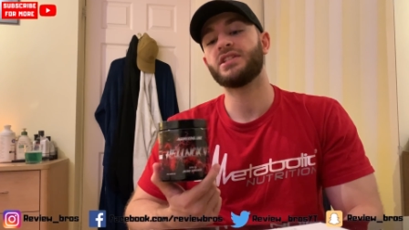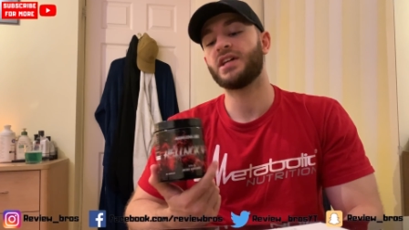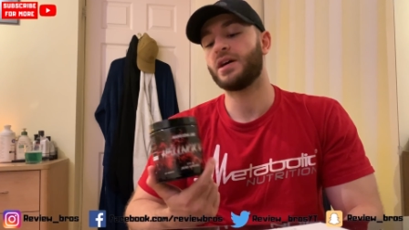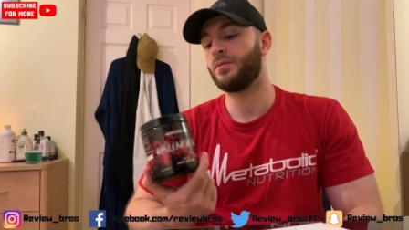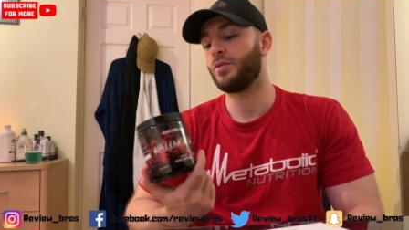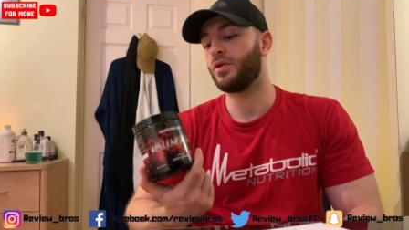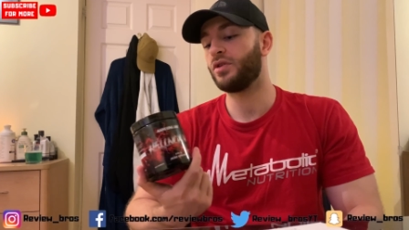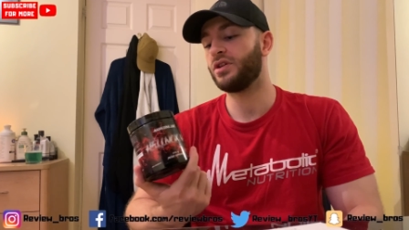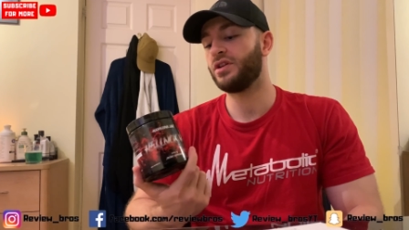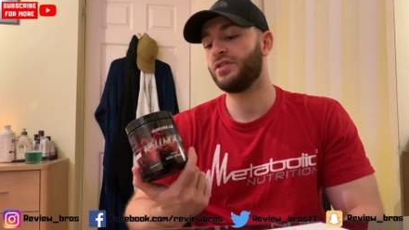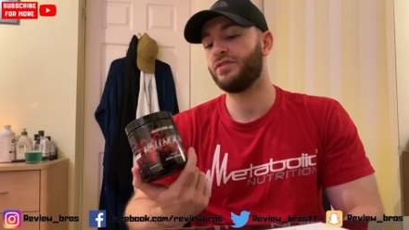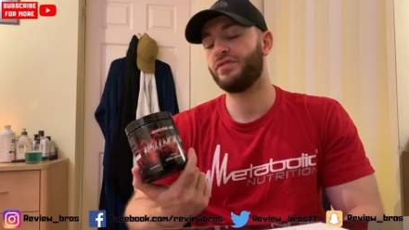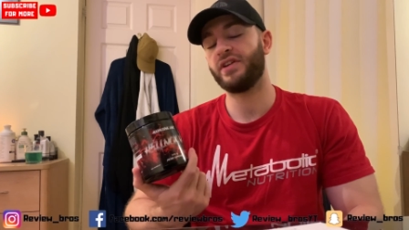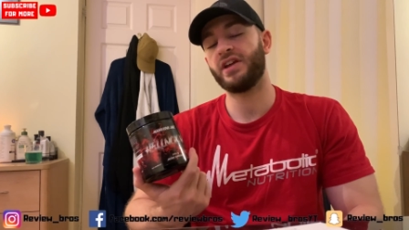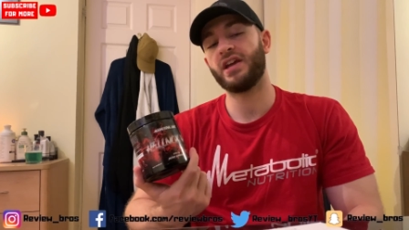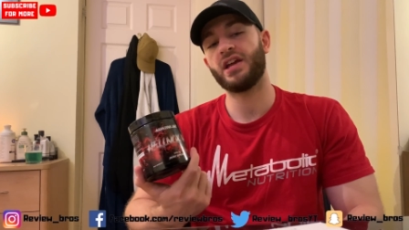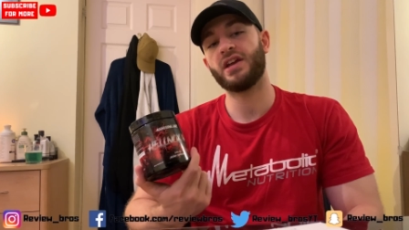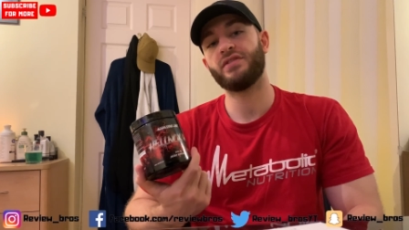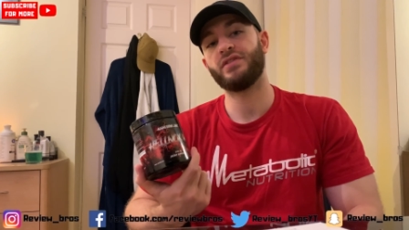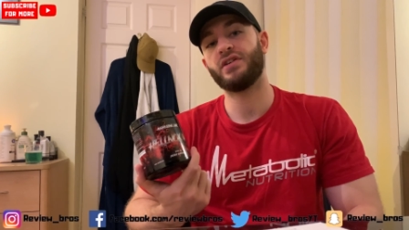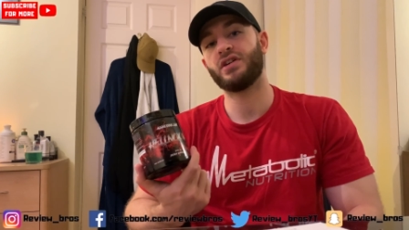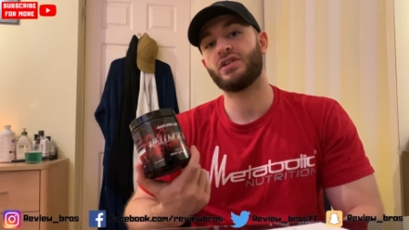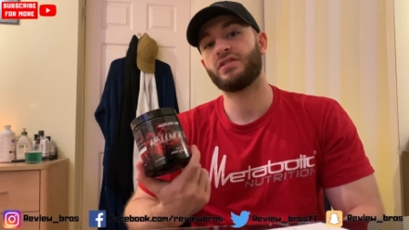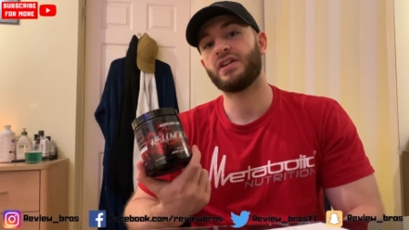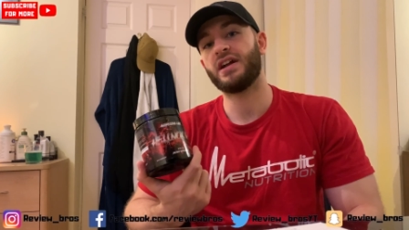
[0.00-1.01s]
and what you think
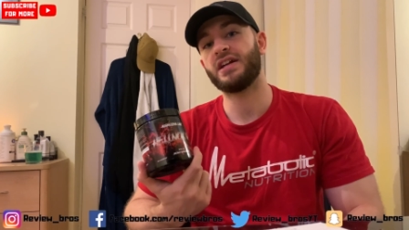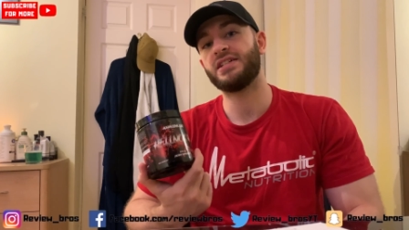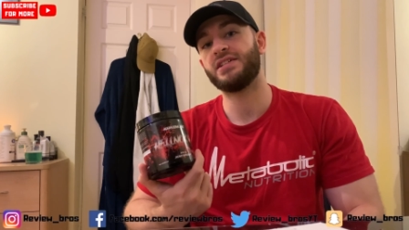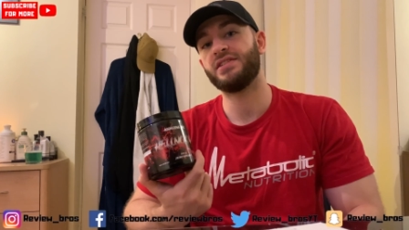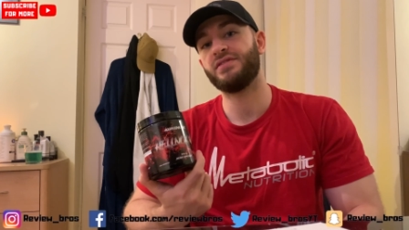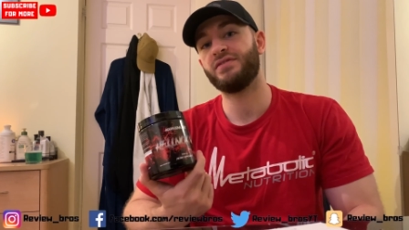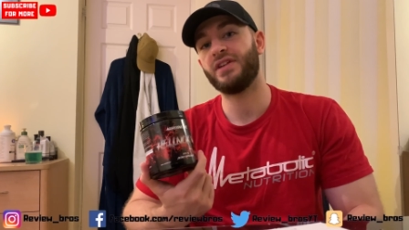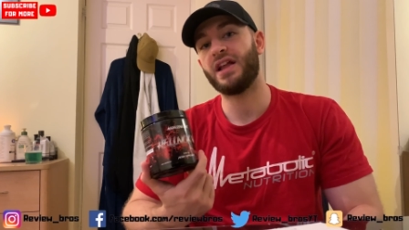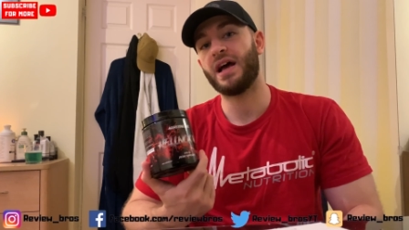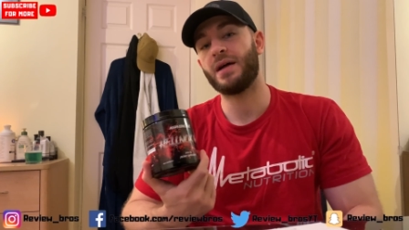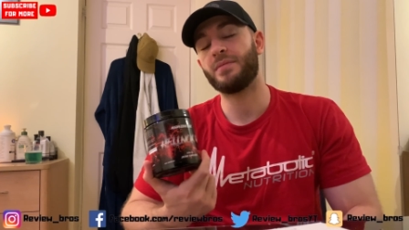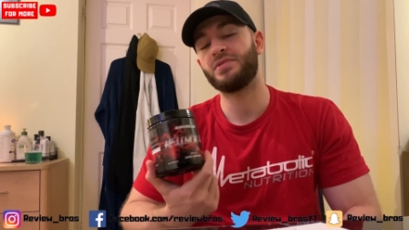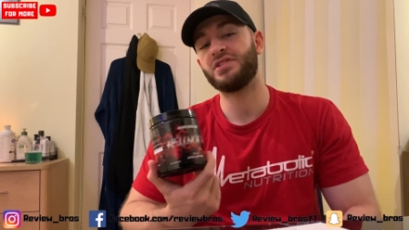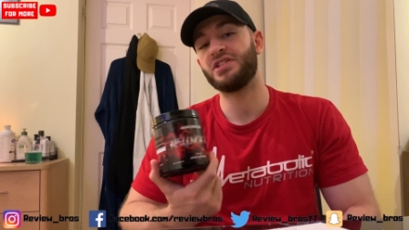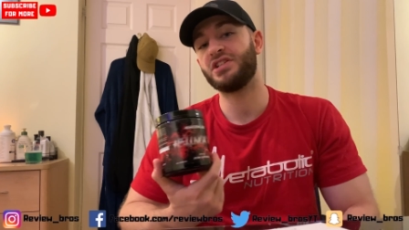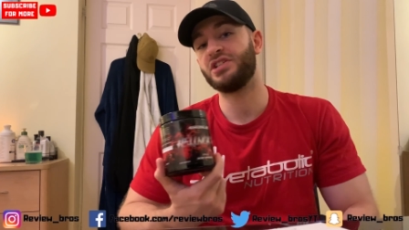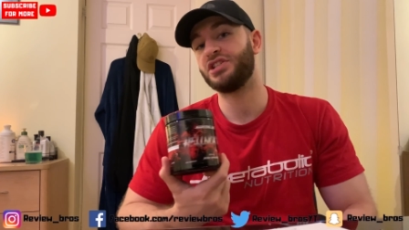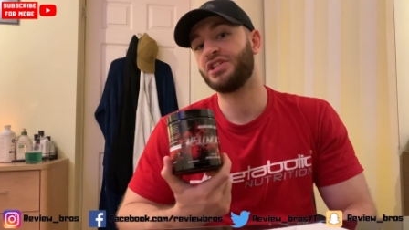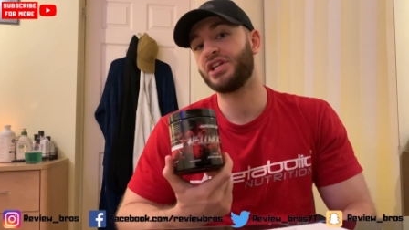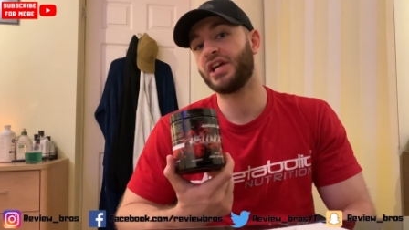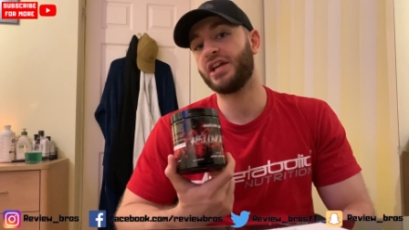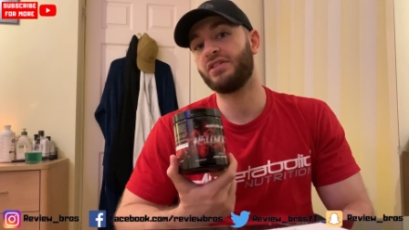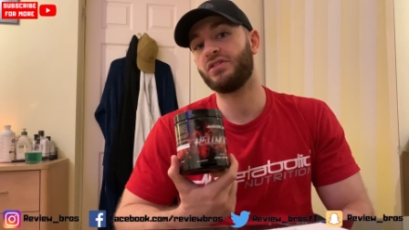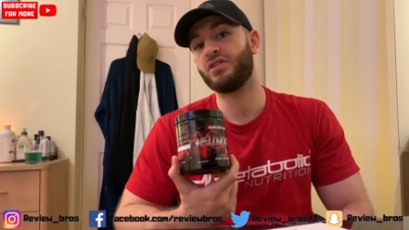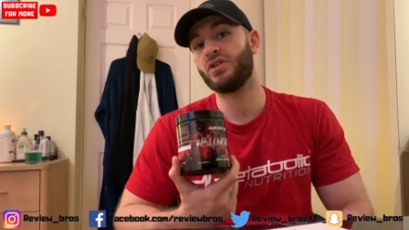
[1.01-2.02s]
of aggressive Labz in
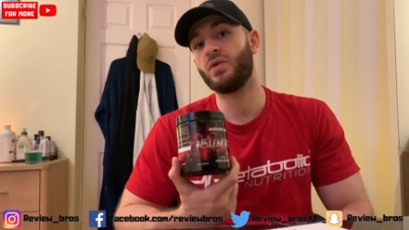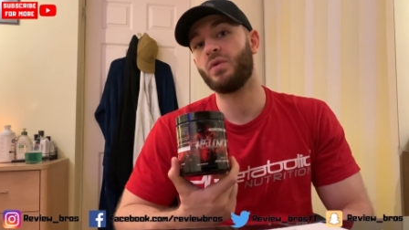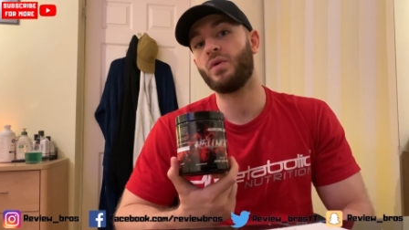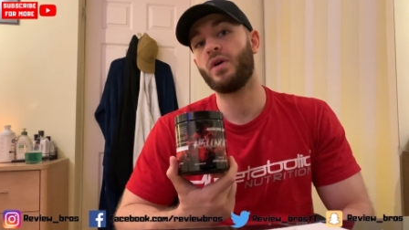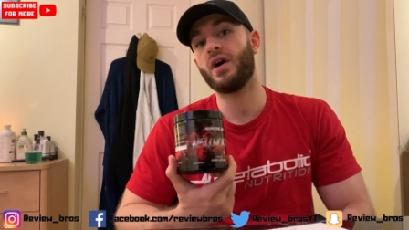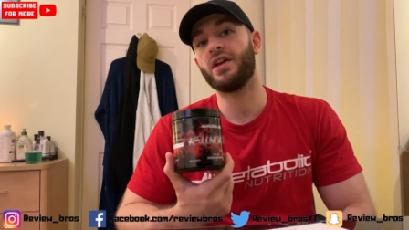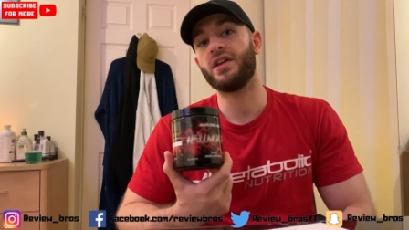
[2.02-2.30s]
general.